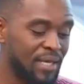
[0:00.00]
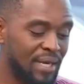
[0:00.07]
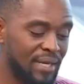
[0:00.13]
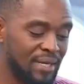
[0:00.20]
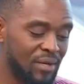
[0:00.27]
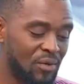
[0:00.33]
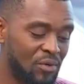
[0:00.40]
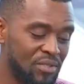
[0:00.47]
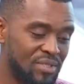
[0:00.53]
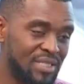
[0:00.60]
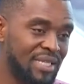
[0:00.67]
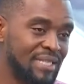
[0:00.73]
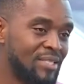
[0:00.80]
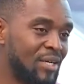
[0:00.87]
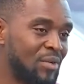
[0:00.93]
It can cause
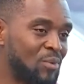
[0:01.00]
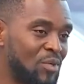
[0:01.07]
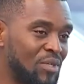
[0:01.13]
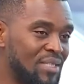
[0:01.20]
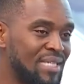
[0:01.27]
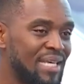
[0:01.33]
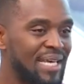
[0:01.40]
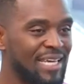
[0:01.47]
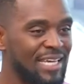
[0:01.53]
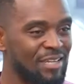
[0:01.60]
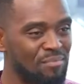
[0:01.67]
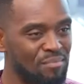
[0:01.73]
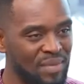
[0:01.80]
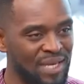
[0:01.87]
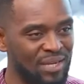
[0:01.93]
genital warts.
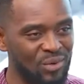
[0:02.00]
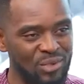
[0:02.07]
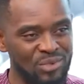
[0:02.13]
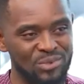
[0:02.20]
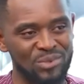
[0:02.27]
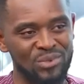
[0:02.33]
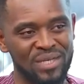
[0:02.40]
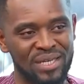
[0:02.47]
In men also,